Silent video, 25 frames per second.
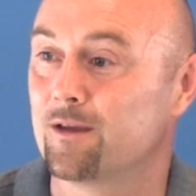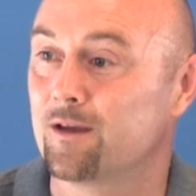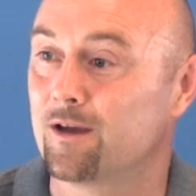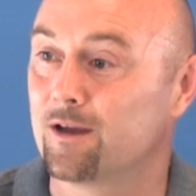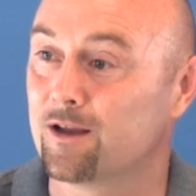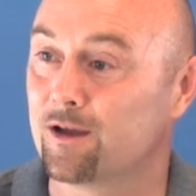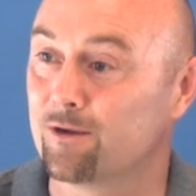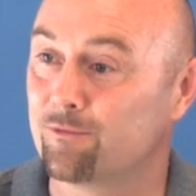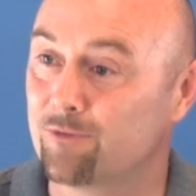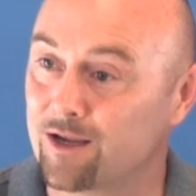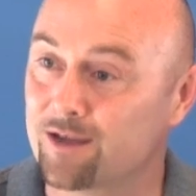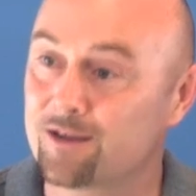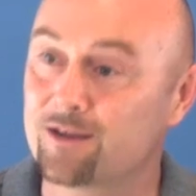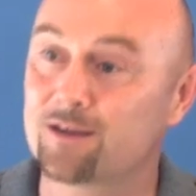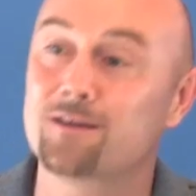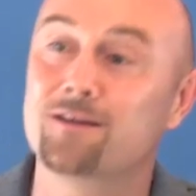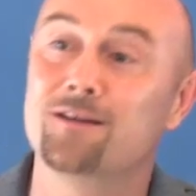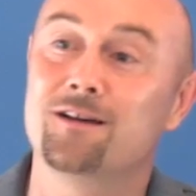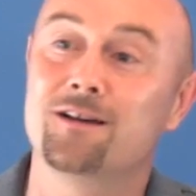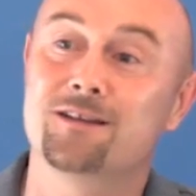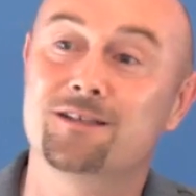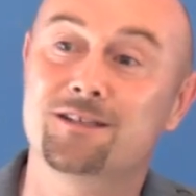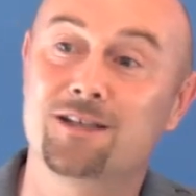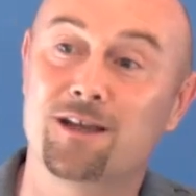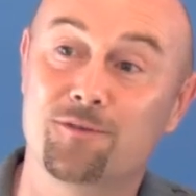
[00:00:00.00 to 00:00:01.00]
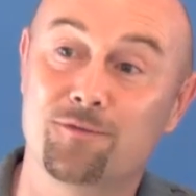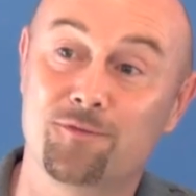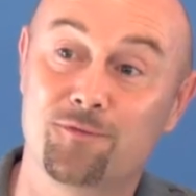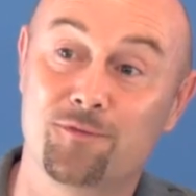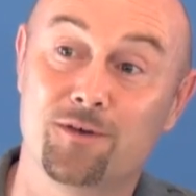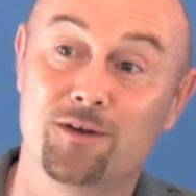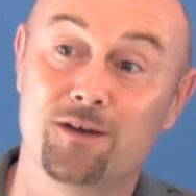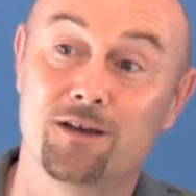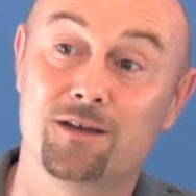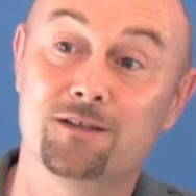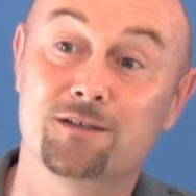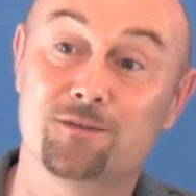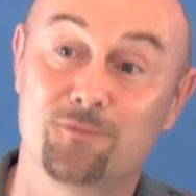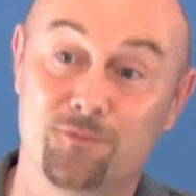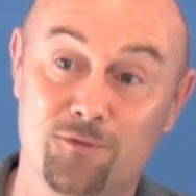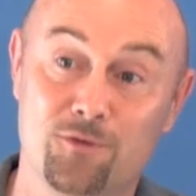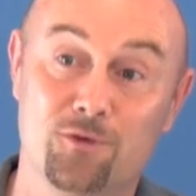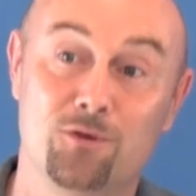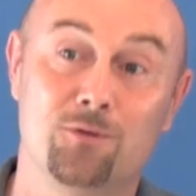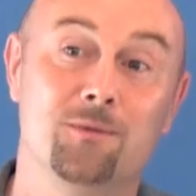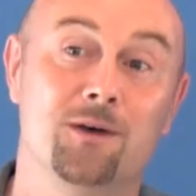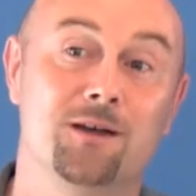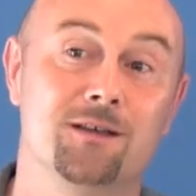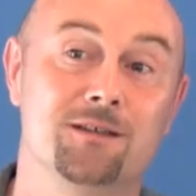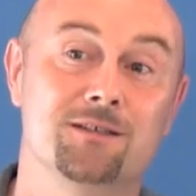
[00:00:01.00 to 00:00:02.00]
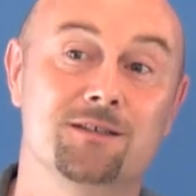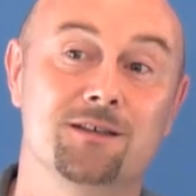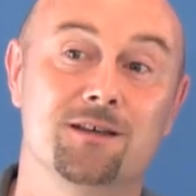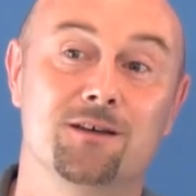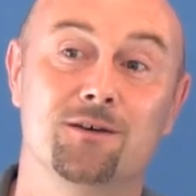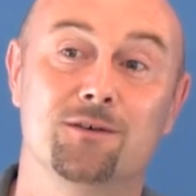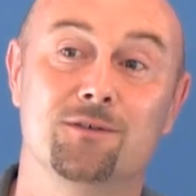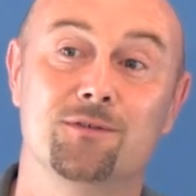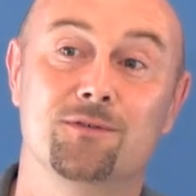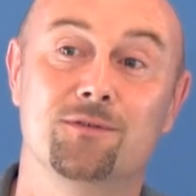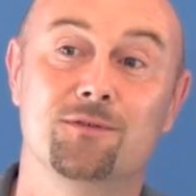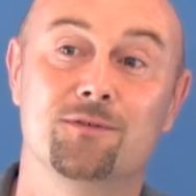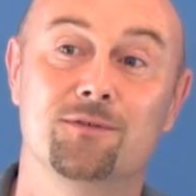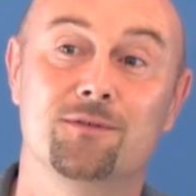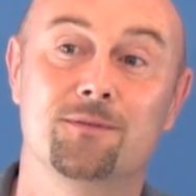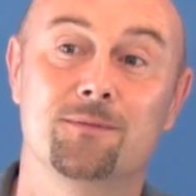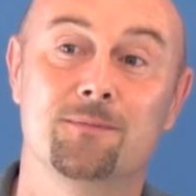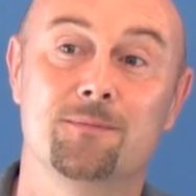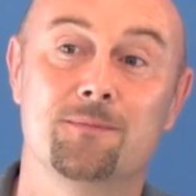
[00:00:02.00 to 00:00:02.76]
And I recognize that first for myself.